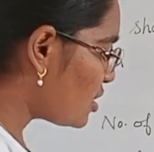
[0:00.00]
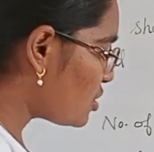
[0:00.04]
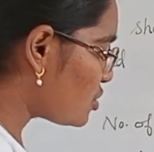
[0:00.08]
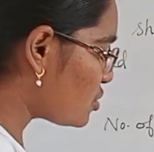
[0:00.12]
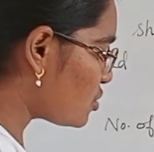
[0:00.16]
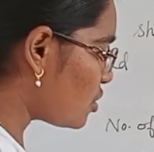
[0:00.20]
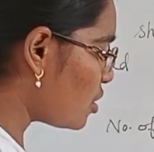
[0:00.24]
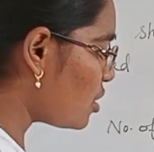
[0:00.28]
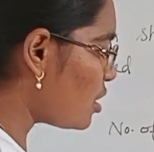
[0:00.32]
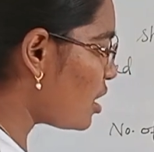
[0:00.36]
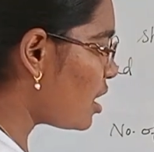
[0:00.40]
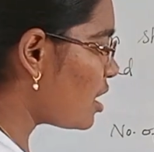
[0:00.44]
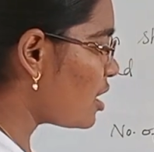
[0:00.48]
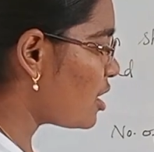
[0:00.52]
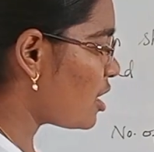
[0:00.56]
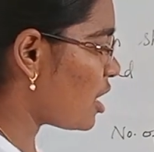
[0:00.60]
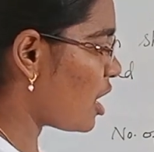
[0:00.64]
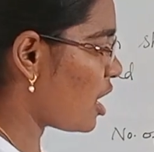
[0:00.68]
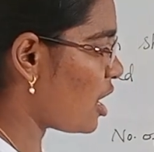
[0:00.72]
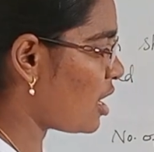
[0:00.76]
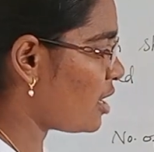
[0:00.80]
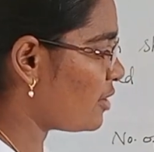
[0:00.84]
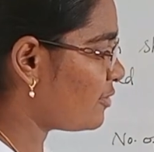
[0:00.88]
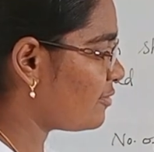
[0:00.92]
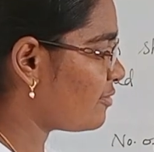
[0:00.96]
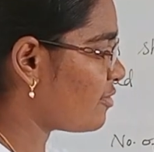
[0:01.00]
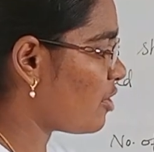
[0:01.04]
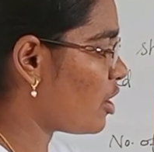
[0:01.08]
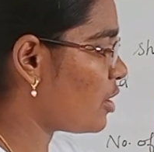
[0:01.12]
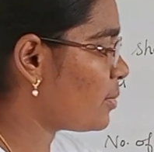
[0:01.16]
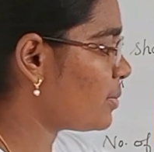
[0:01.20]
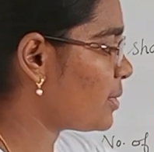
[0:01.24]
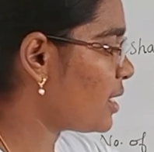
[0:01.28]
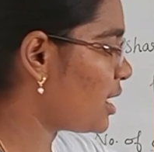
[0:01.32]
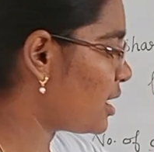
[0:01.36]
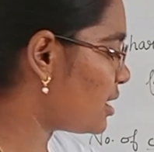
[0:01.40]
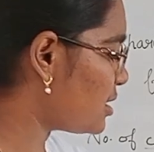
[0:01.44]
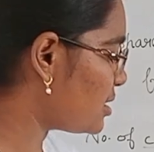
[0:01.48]
So our
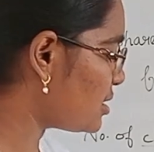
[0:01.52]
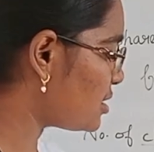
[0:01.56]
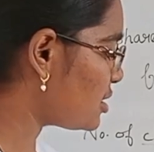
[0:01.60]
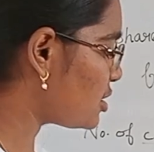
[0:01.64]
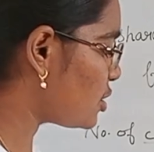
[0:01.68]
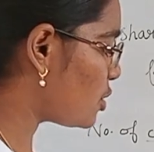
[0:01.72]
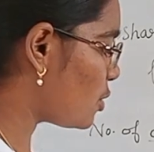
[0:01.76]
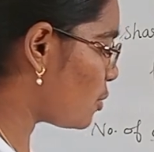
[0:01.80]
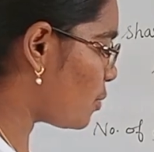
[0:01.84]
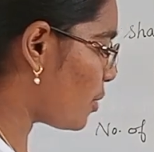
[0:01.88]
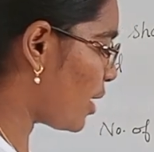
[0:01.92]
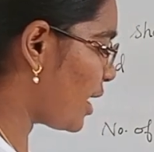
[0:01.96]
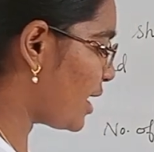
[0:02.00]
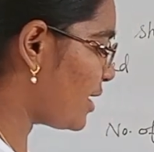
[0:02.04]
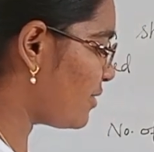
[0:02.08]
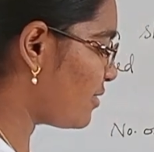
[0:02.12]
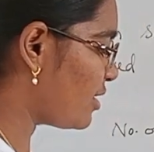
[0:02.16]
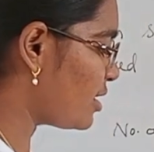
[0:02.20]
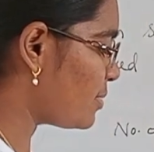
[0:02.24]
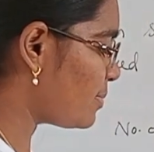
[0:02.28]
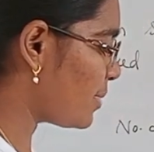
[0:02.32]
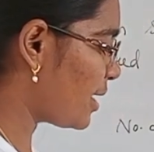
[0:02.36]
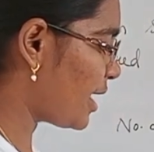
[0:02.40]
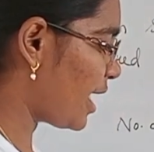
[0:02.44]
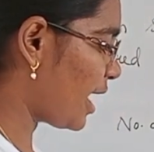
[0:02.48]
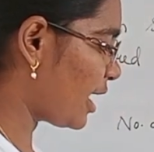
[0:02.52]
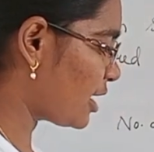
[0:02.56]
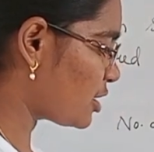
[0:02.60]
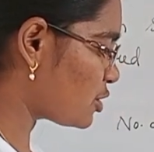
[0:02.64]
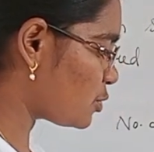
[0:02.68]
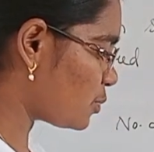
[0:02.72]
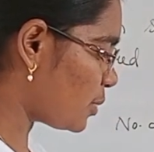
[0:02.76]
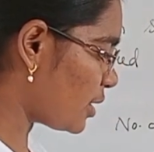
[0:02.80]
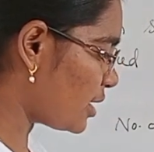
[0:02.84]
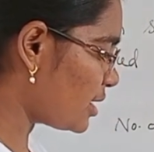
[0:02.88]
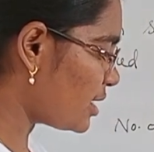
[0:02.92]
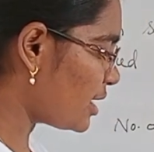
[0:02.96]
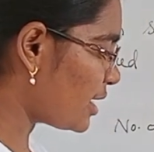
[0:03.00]
formula is y1 by
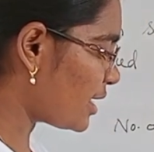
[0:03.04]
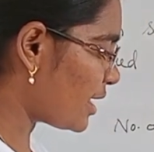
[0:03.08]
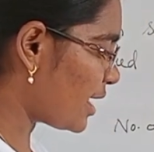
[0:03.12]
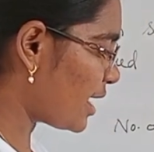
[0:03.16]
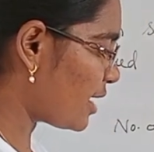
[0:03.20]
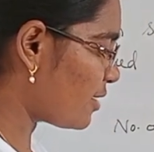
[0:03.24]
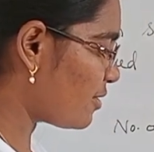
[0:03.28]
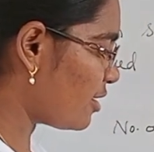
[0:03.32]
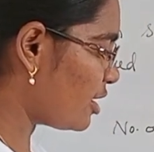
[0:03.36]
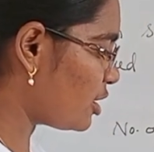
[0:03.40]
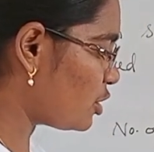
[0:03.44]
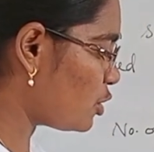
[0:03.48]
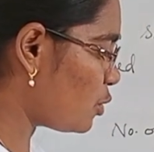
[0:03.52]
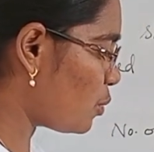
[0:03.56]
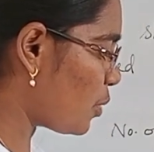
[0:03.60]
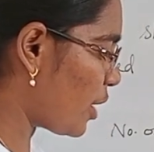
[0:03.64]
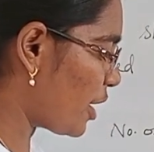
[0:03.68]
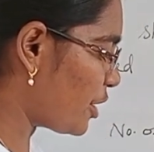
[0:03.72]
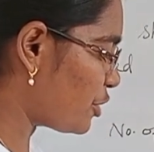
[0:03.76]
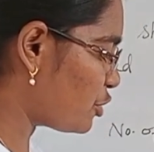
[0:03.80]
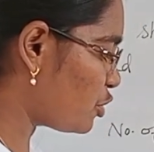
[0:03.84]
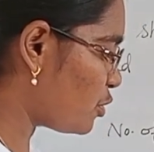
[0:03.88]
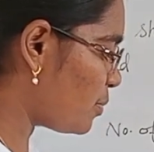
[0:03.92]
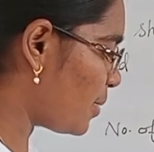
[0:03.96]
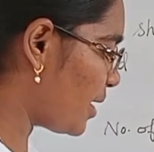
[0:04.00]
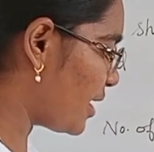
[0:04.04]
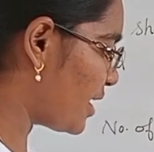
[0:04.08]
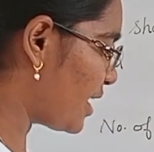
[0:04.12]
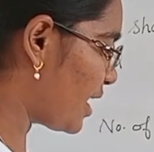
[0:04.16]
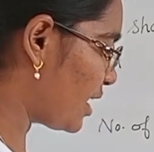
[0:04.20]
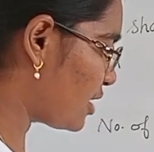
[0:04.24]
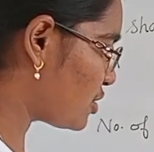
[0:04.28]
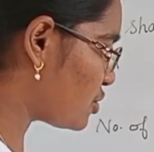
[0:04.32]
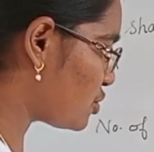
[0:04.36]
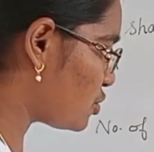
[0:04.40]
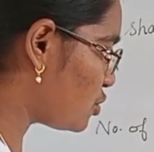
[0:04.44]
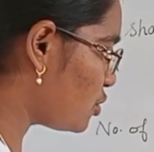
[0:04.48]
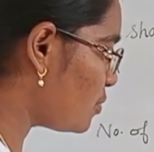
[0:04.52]
x1 equal to y2 by
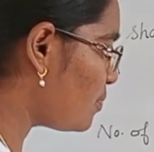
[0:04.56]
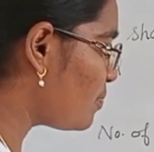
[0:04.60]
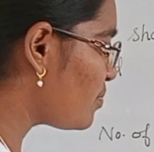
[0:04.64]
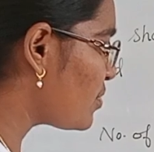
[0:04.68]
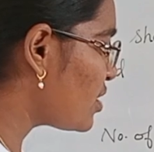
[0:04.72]
x2.